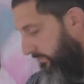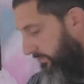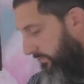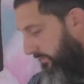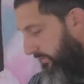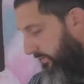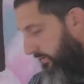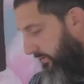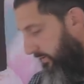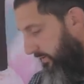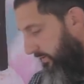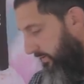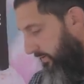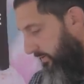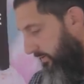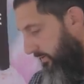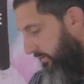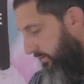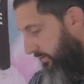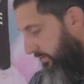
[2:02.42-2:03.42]

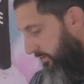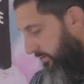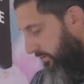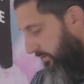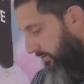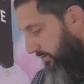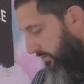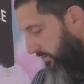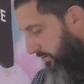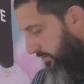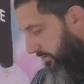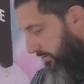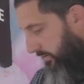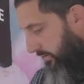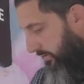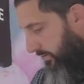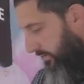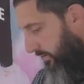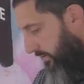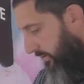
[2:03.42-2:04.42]
Nobody speaks.